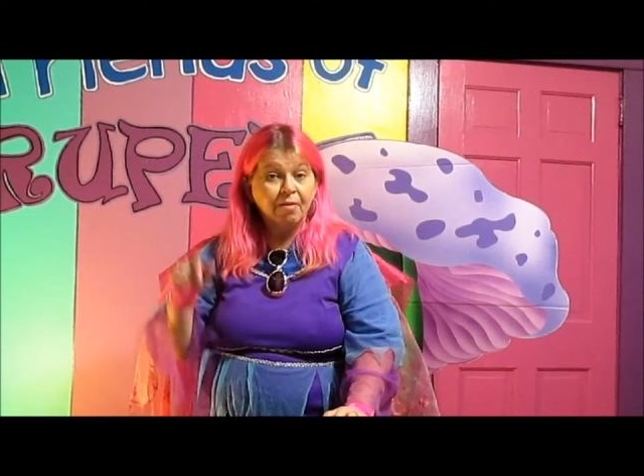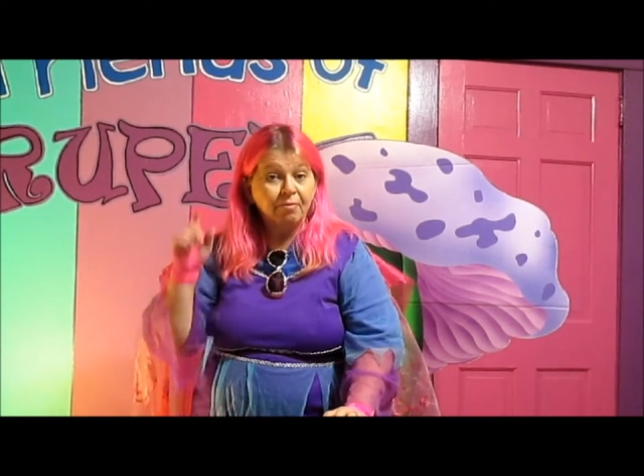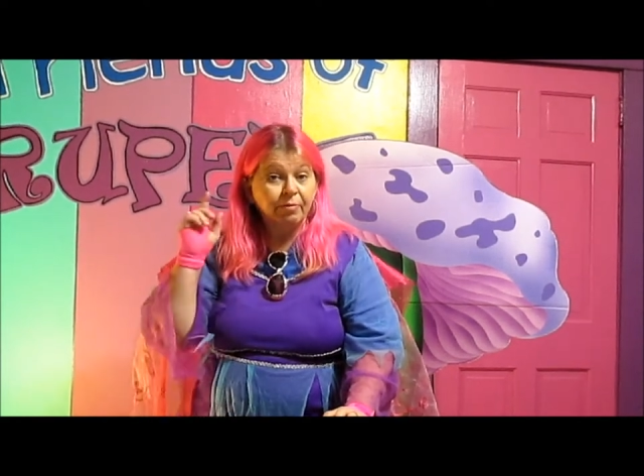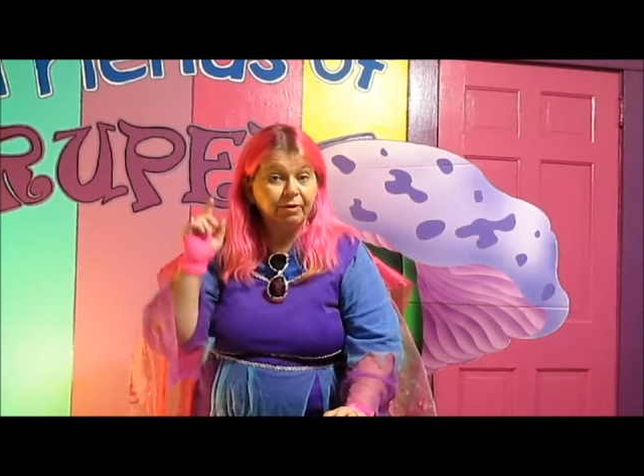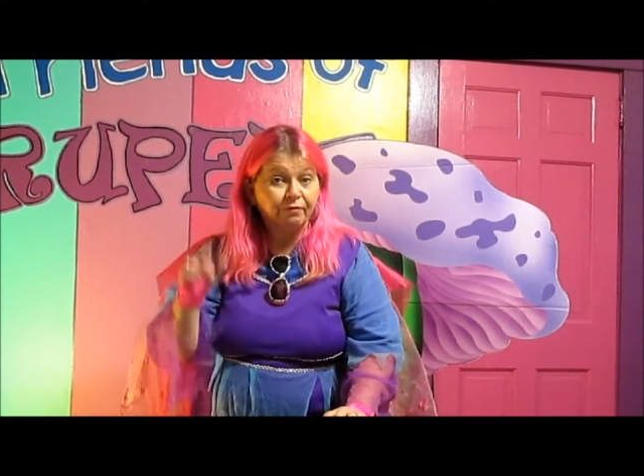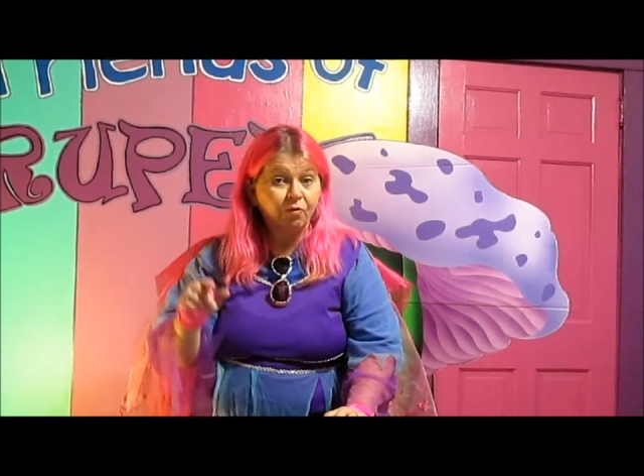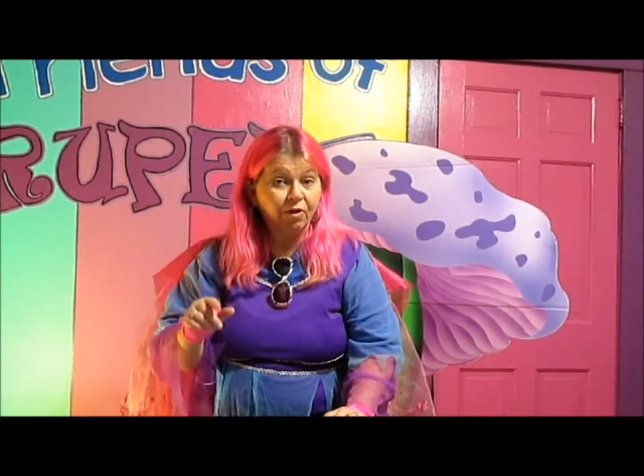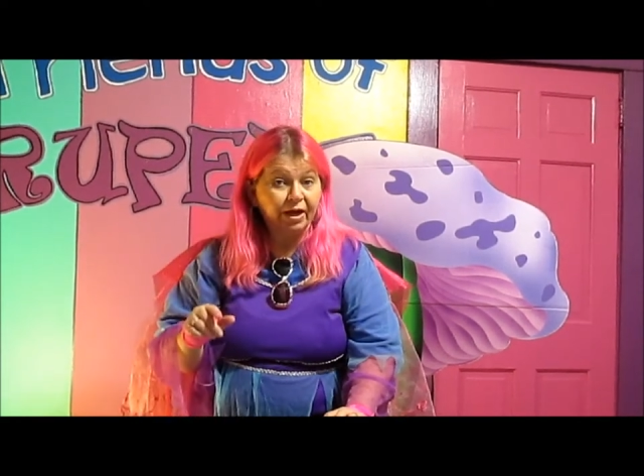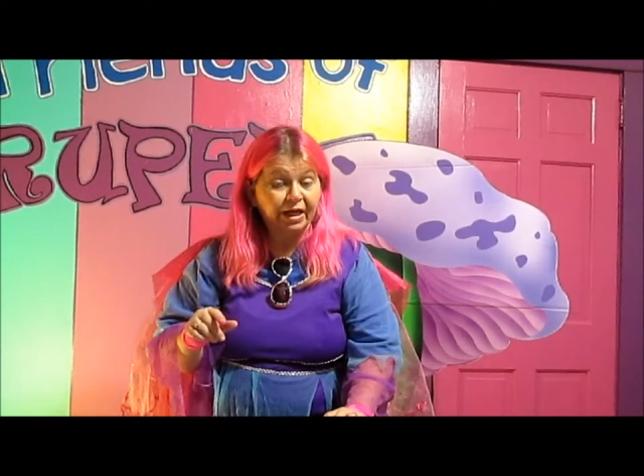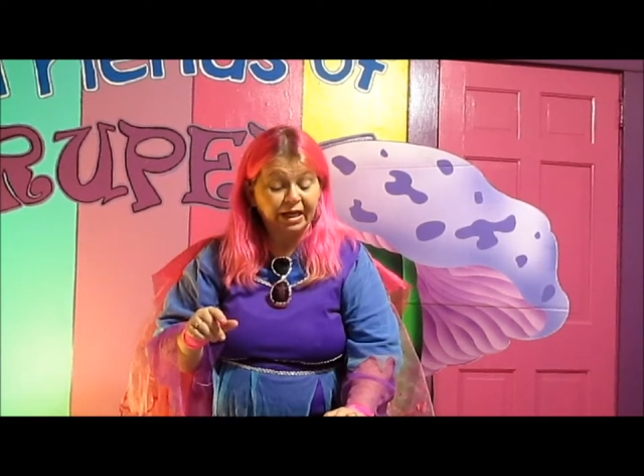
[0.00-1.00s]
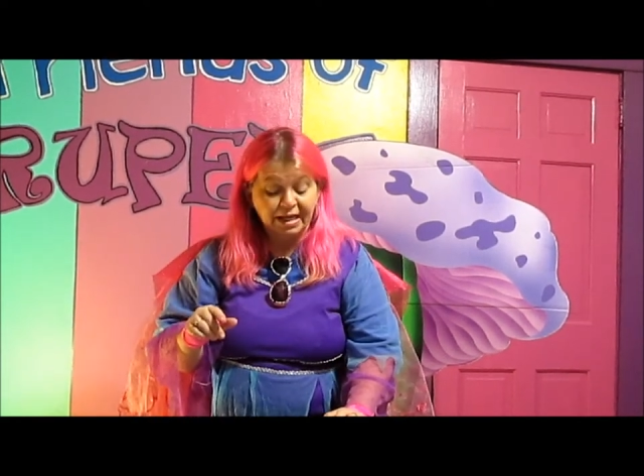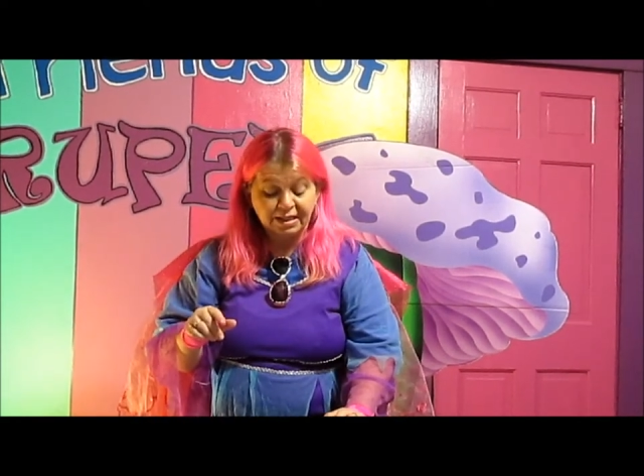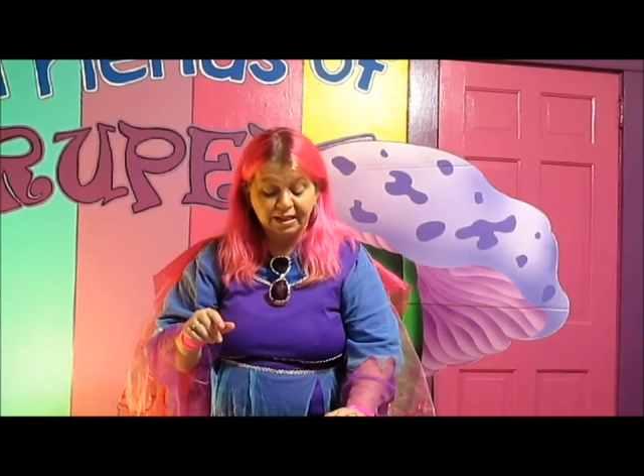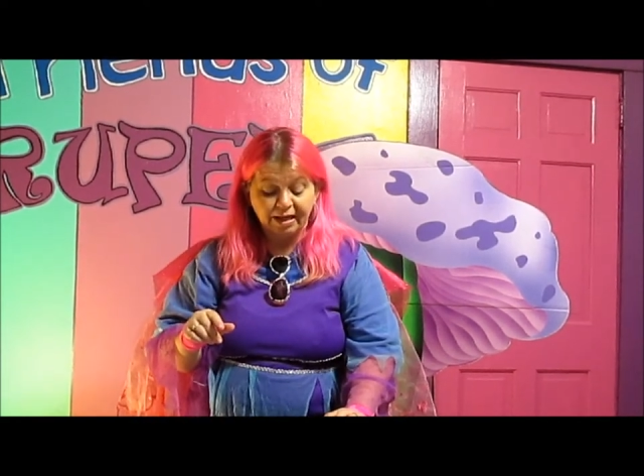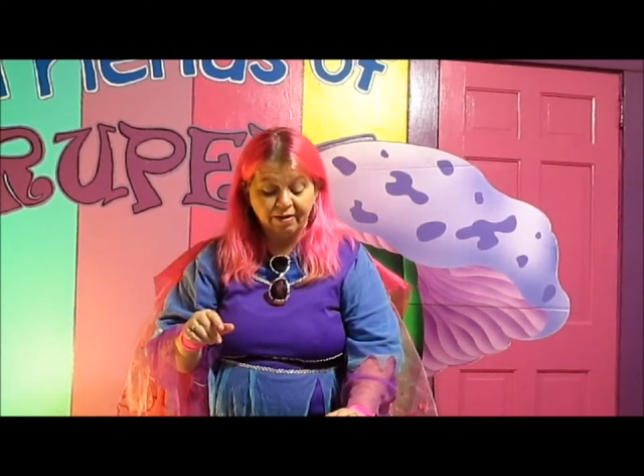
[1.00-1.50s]
but before I could
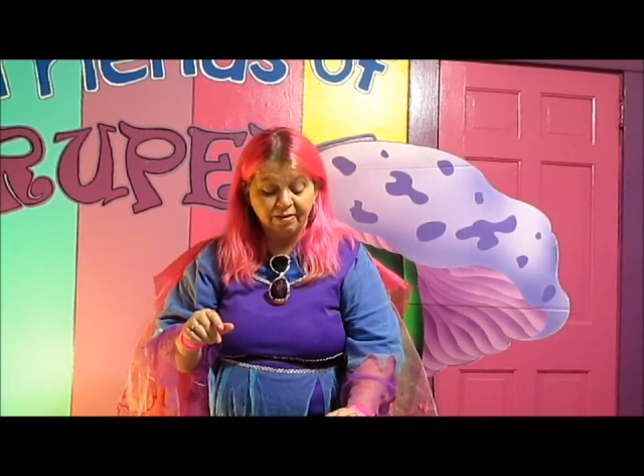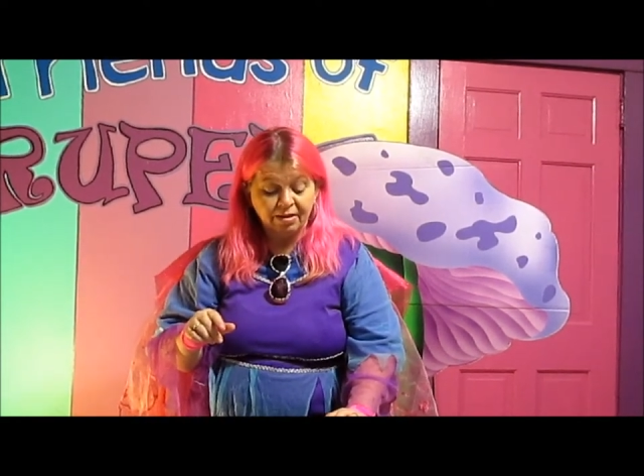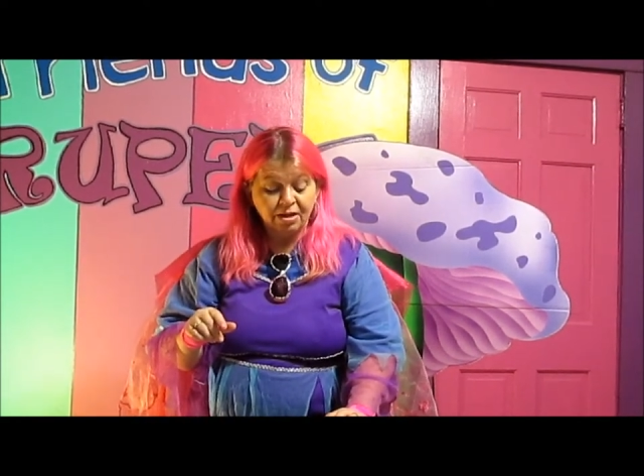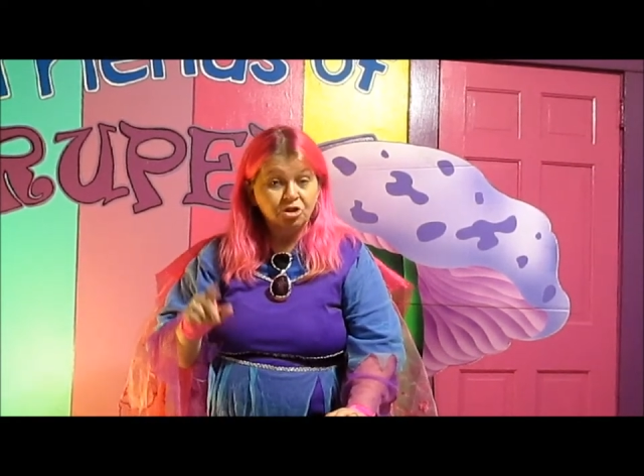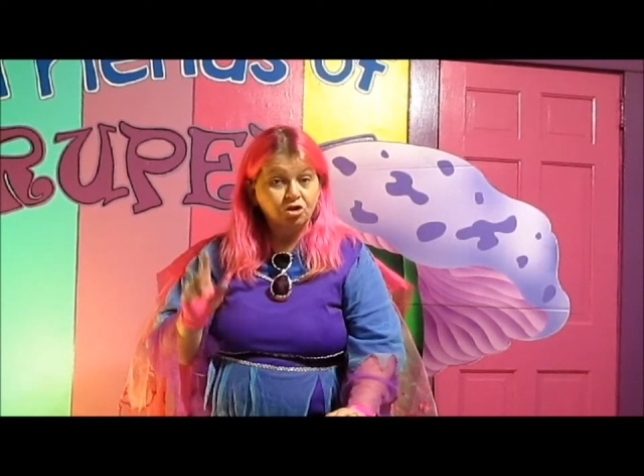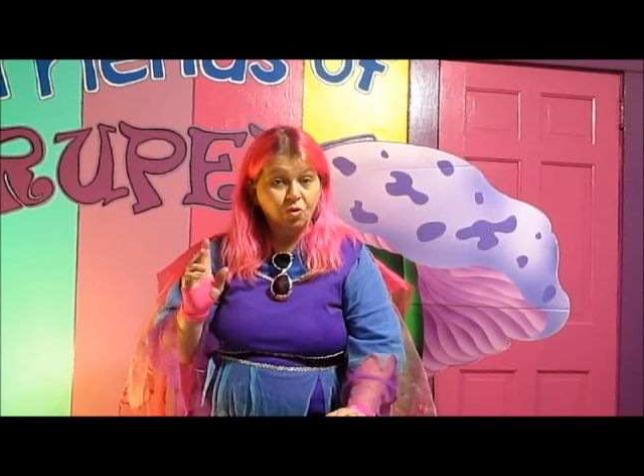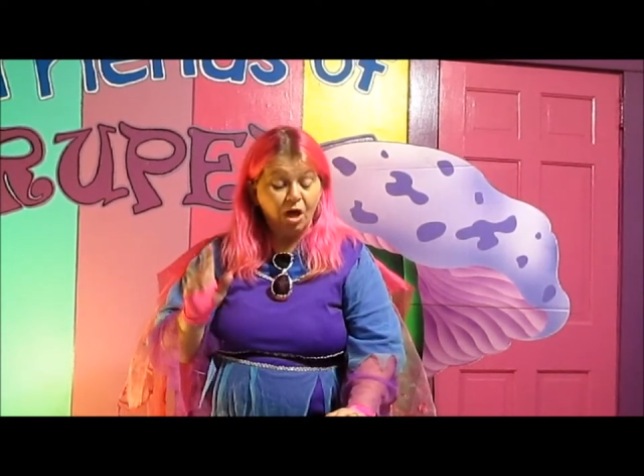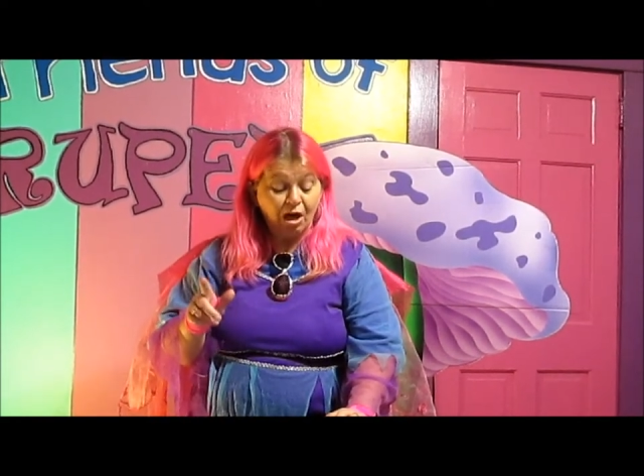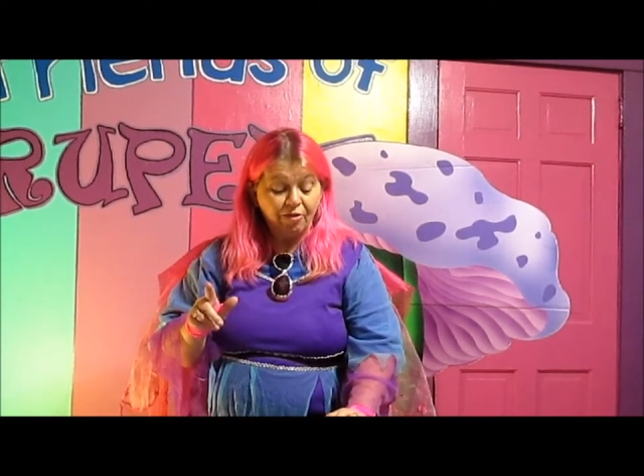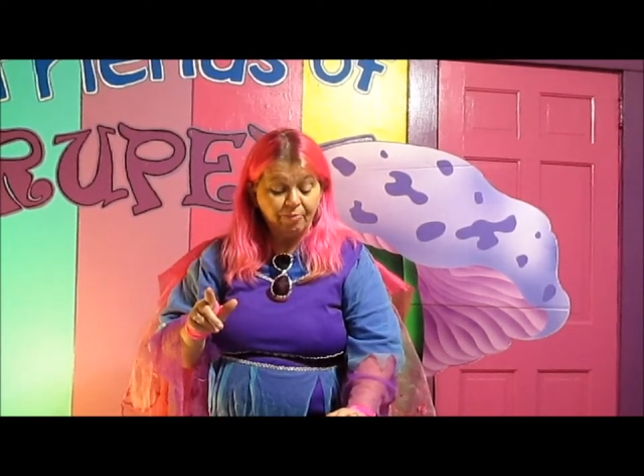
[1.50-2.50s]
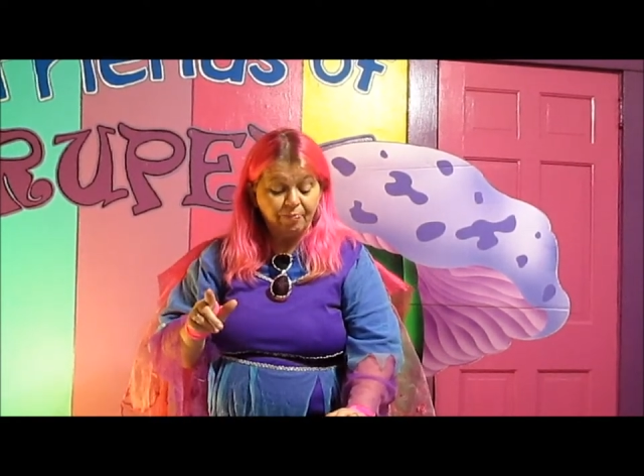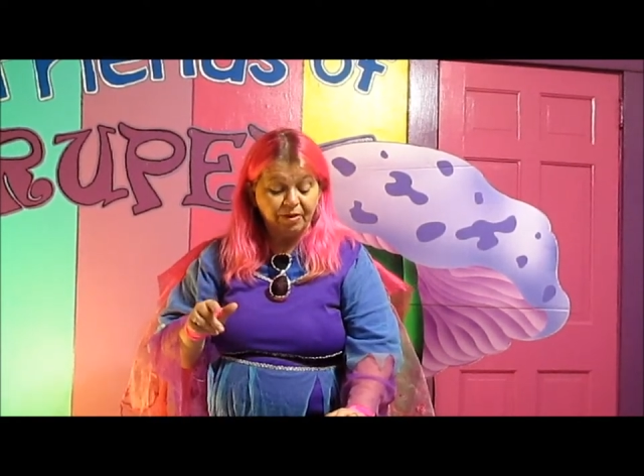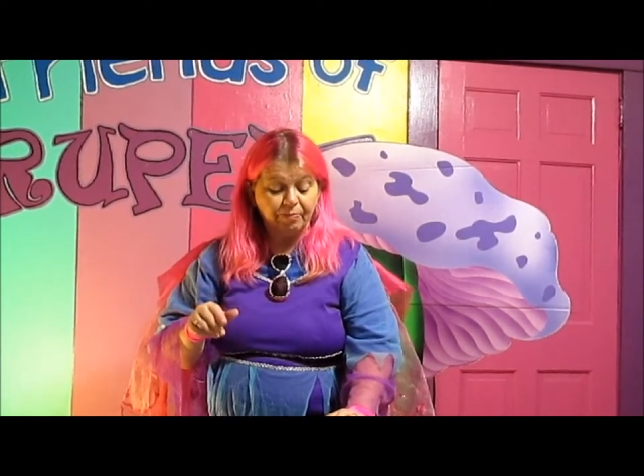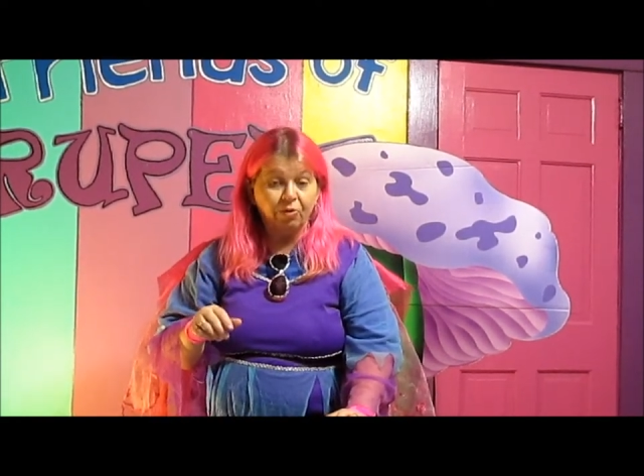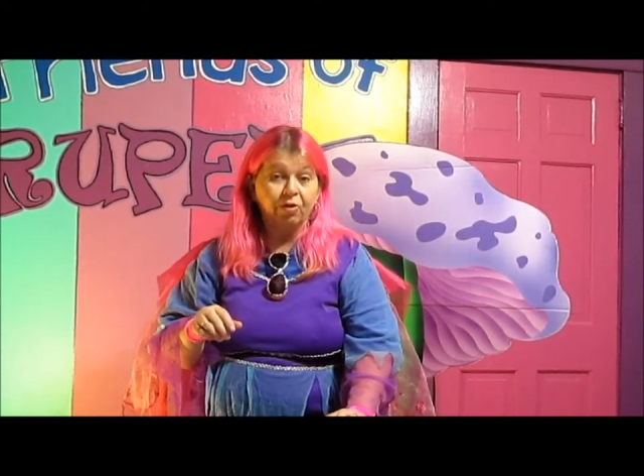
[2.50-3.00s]
get there, two other
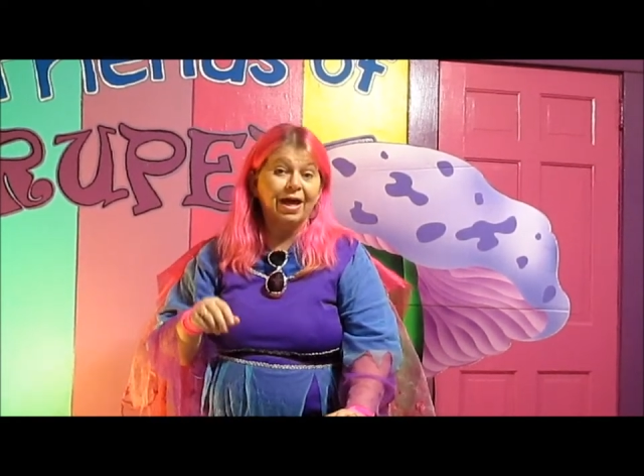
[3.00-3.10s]
people